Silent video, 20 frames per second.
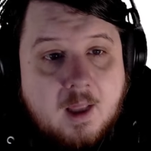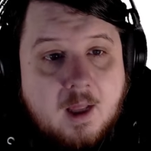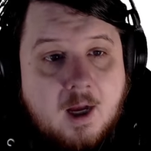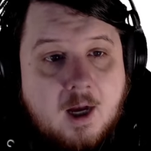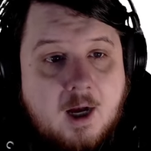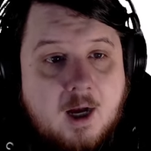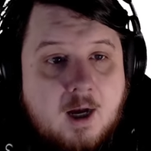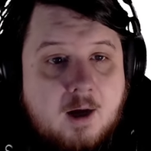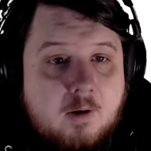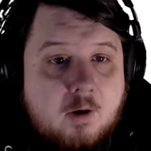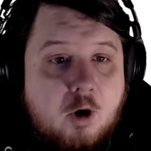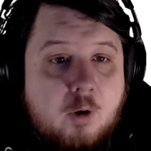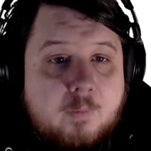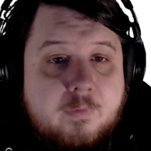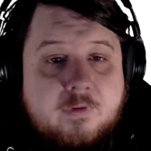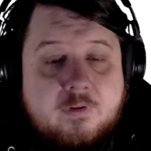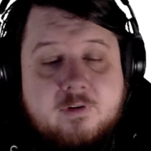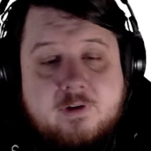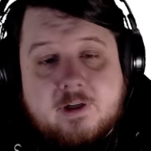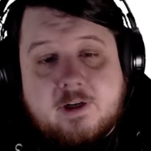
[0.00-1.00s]
Uh, hope
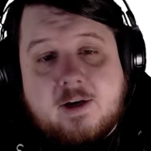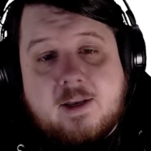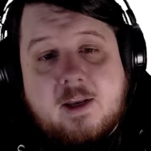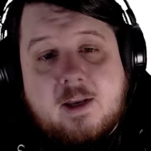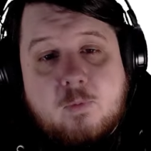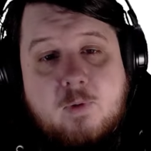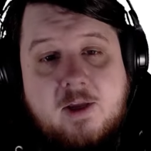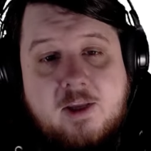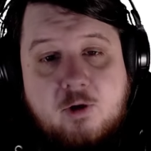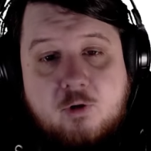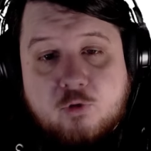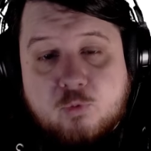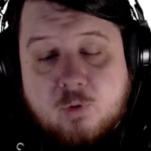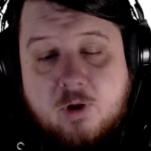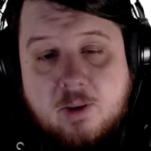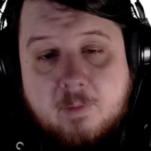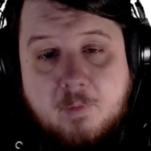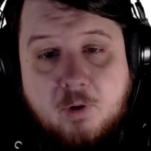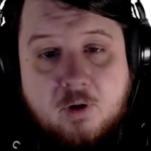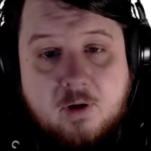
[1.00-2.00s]
to clear that NYU is one
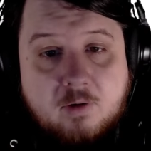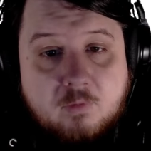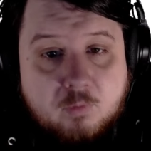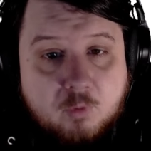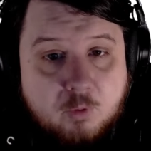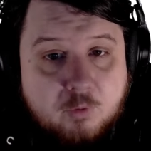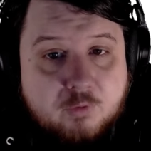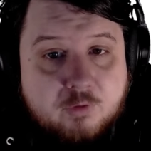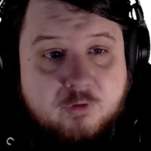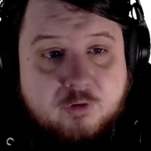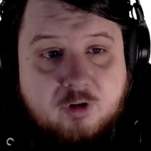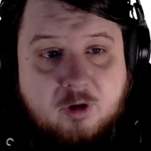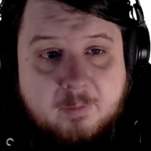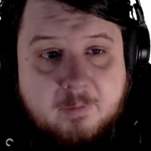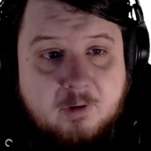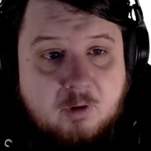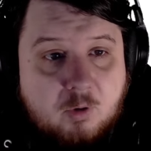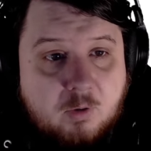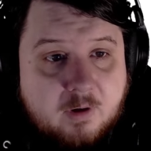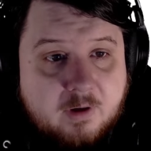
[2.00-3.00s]
of the many ruthless
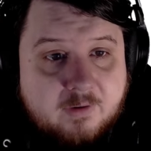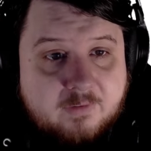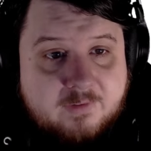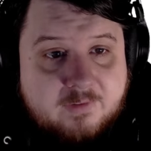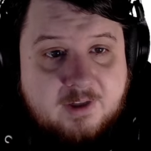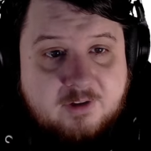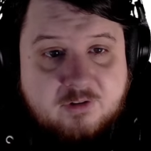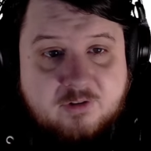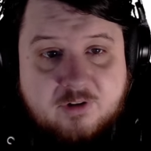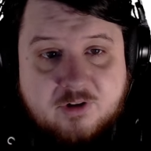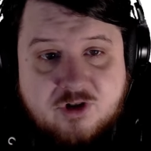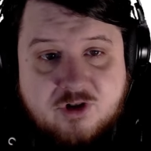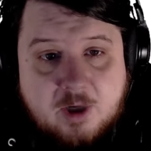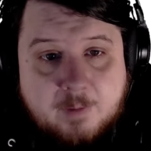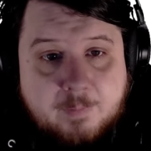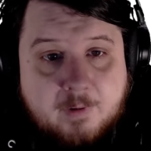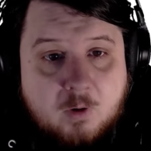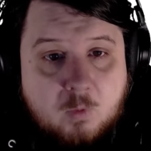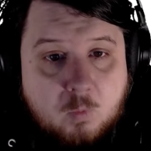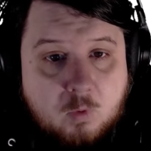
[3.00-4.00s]
criminal organizations that
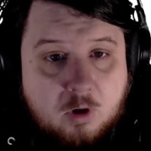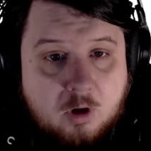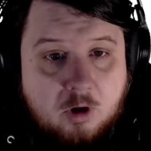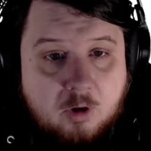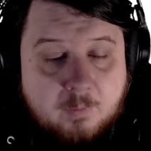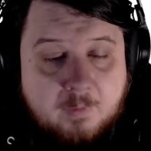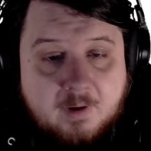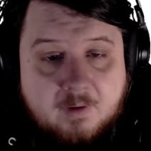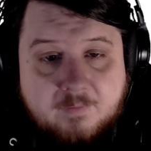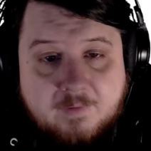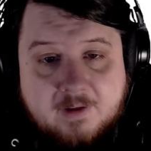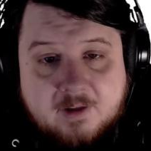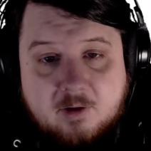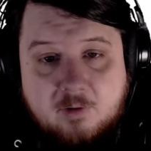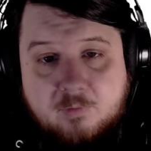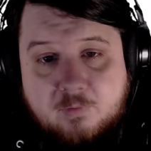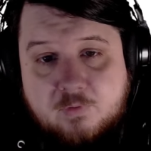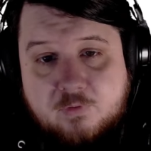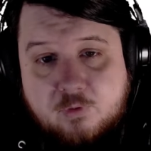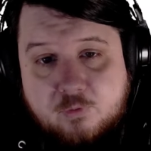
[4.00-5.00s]
shape our world. We are
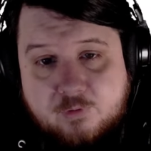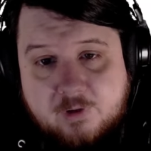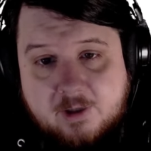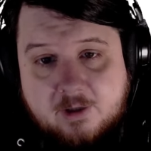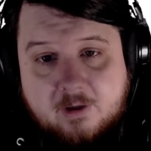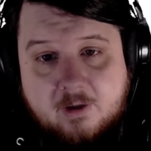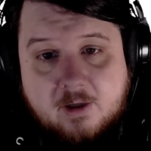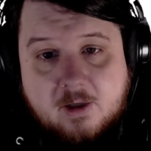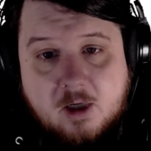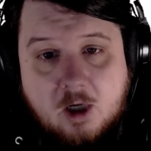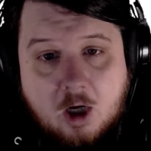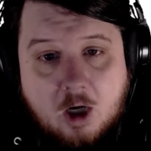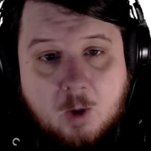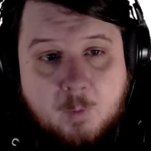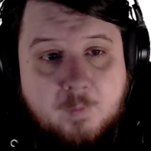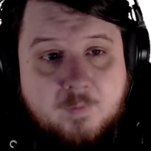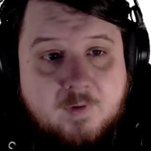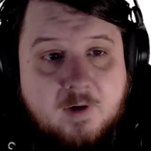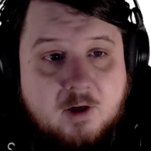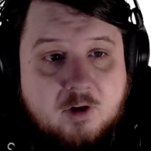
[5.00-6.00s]
victims of totalitarian con.
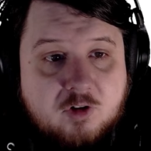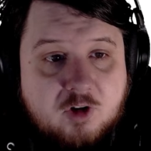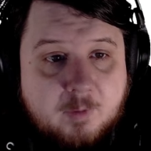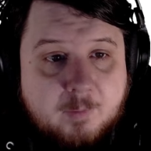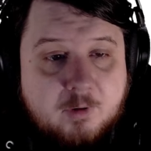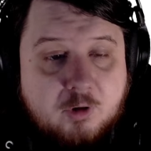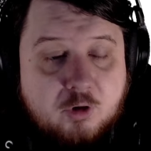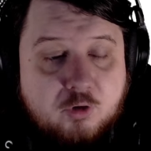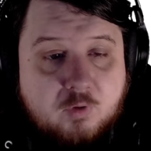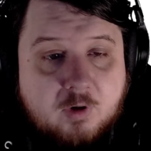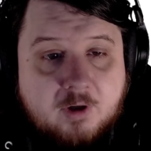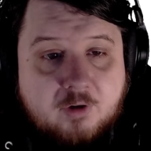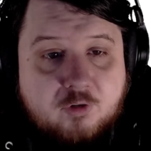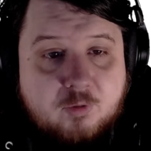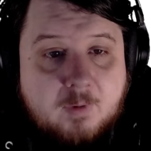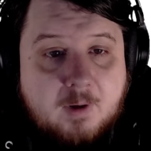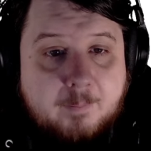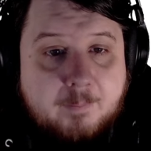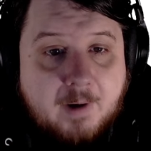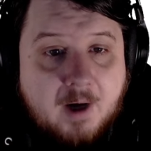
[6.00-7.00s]
We've got criminals running so
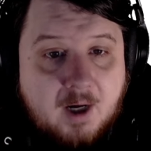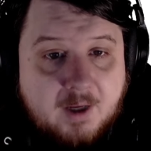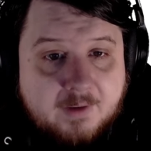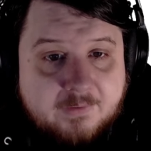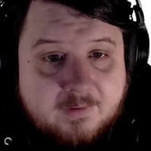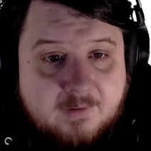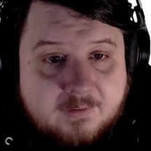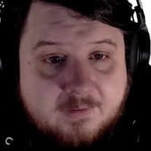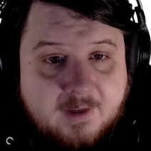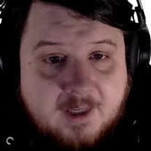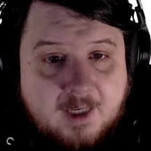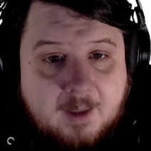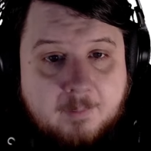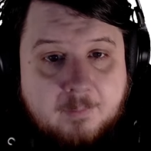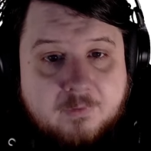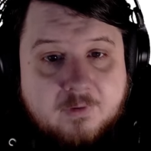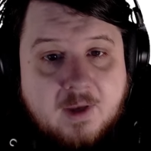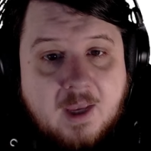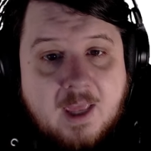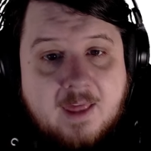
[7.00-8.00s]
many Ponzi
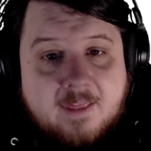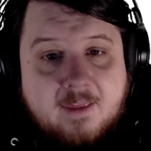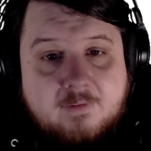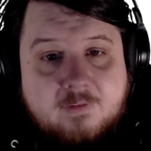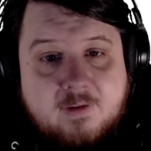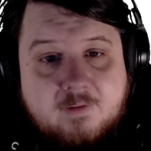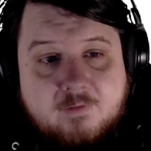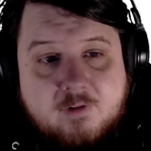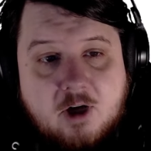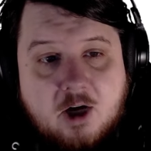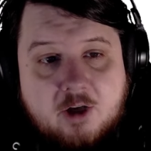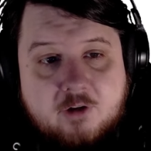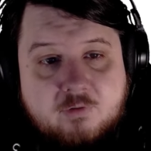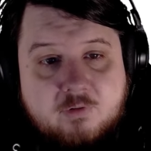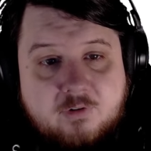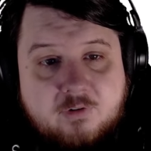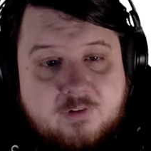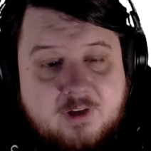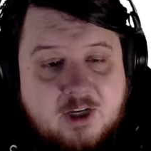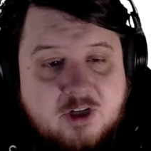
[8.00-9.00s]
schemes that they've caused
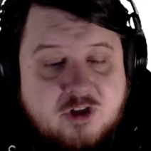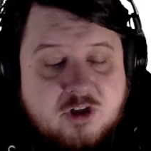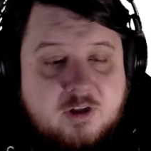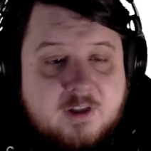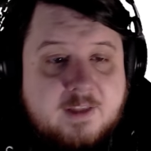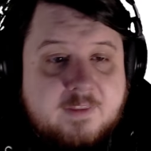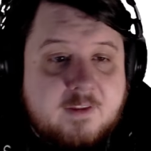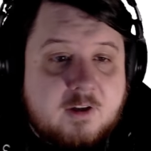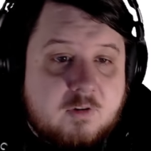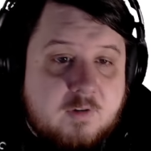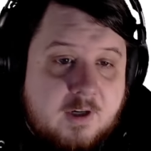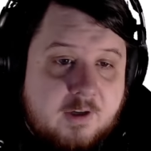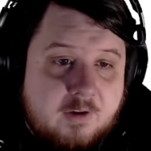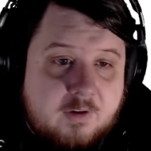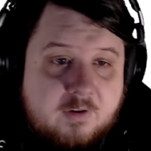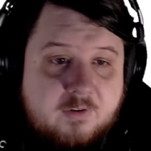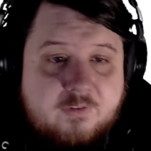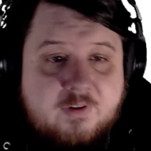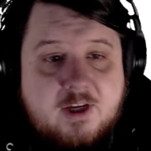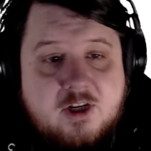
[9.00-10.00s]
recession, like the Great
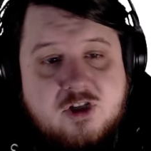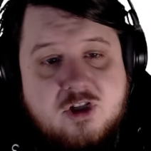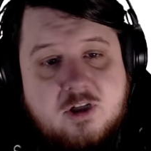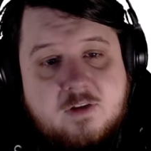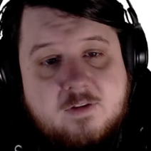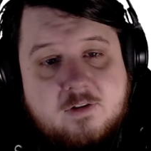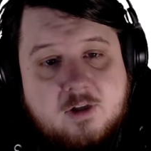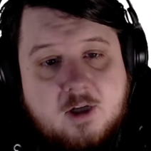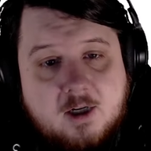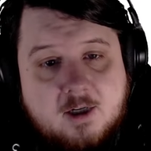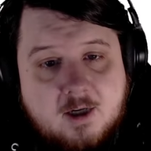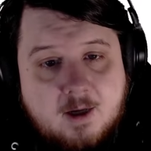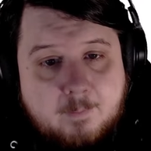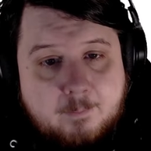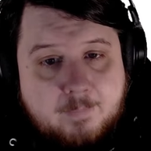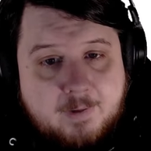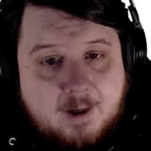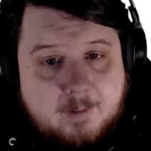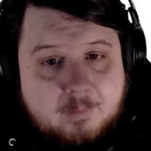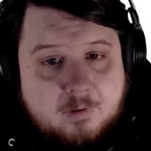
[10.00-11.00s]
Recession, the dot-com
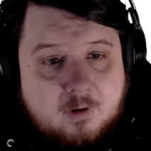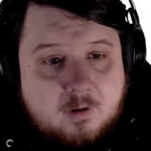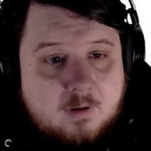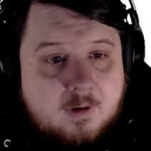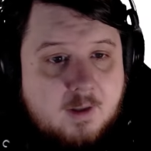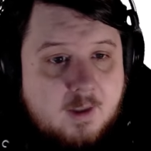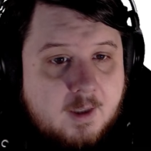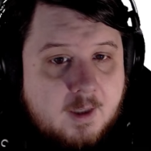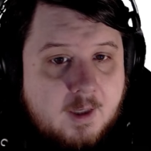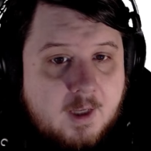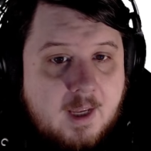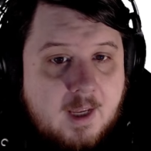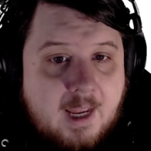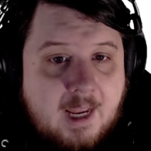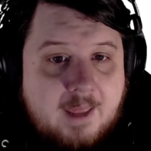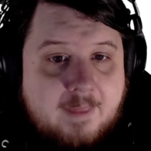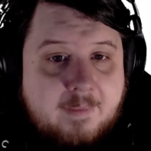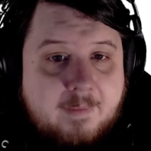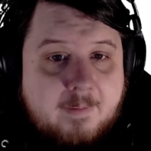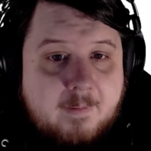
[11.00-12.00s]
bubble,
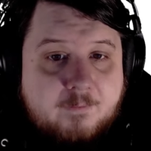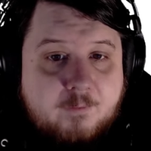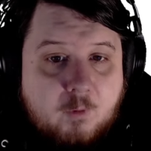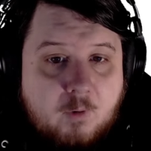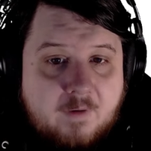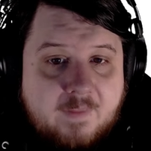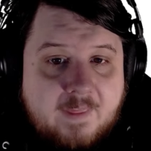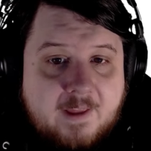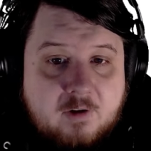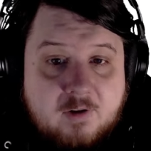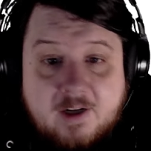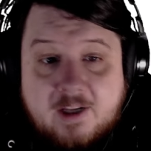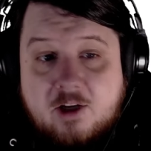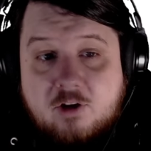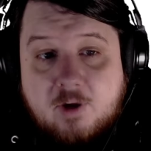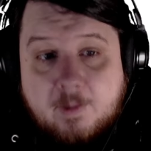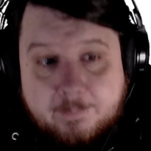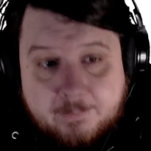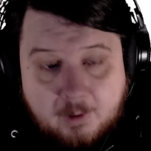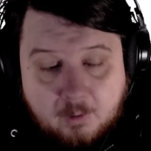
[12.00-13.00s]
and before they created
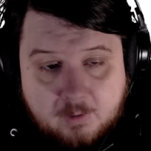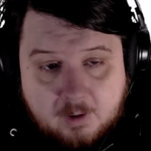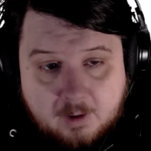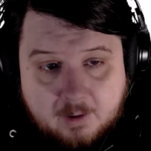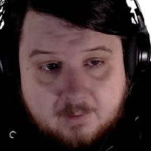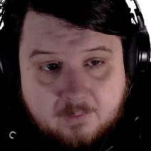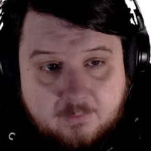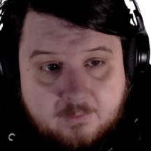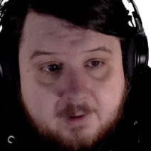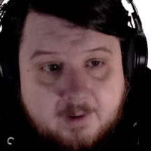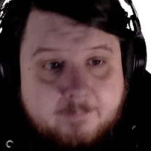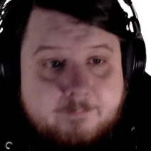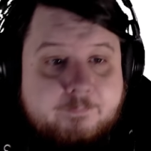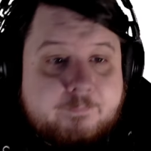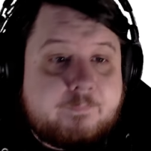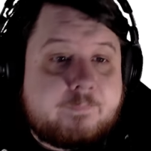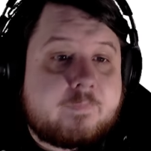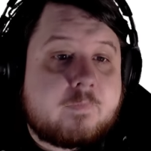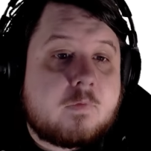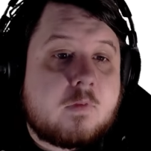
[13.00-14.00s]
cryptocurrency,
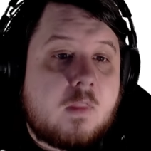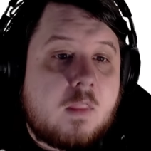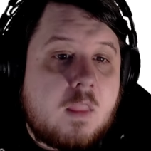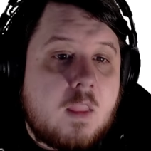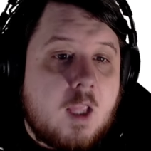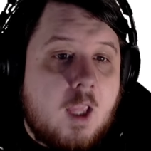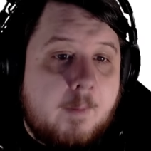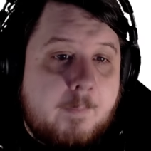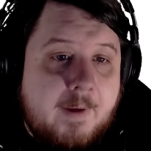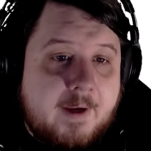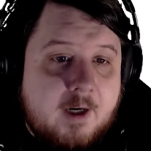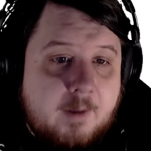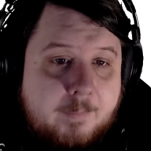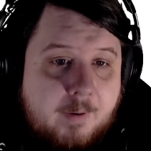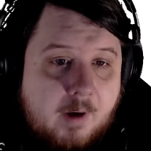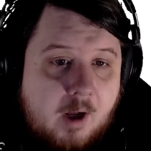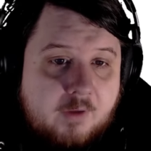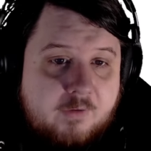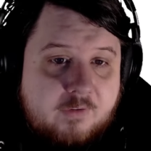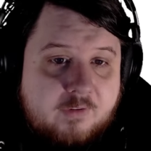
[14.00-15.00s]
a bigger
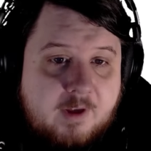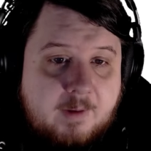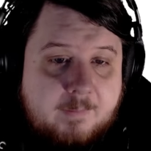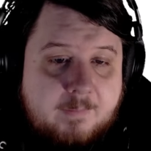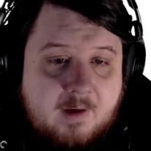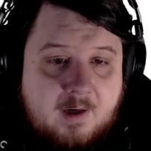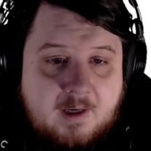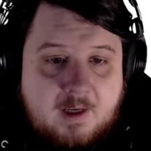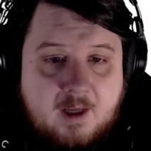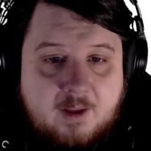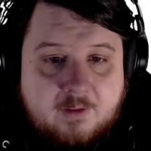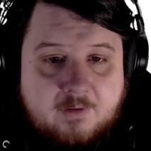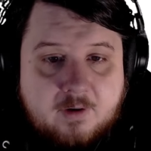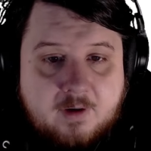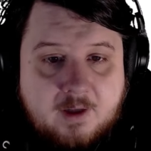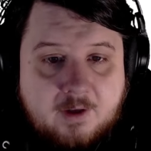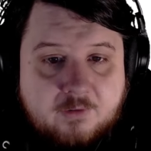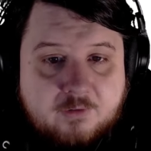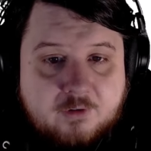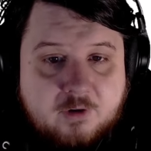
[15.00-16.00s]
Ponzi scheme than any other in
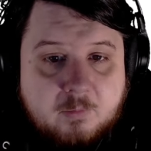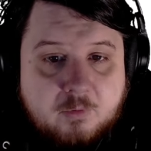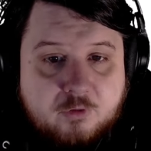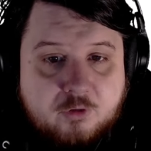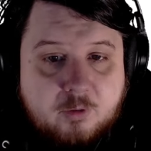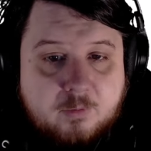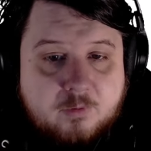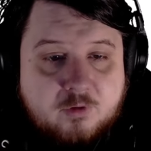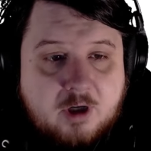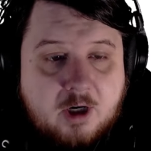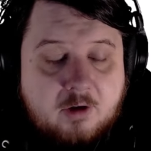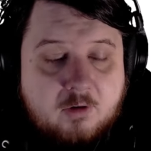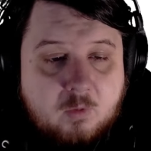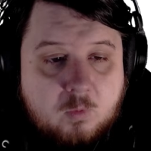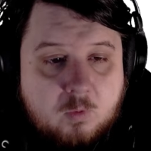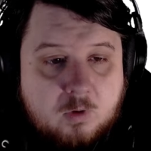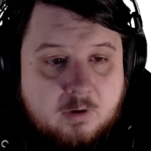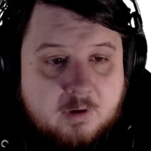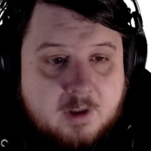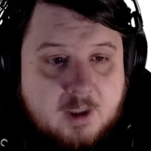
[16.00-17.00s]
history will soon shadow the
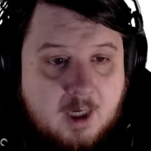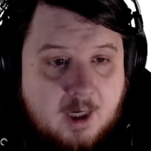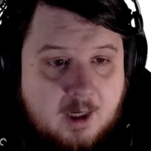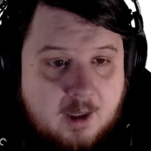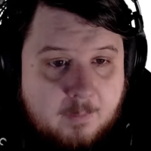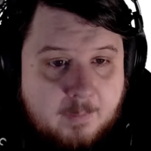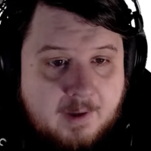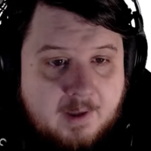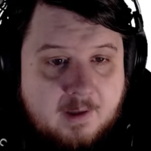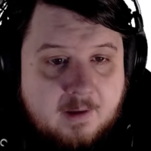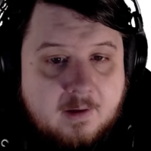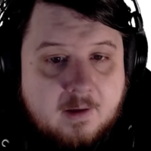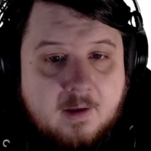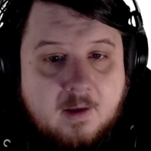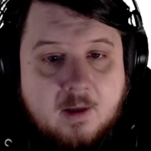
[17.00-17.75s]
world economy.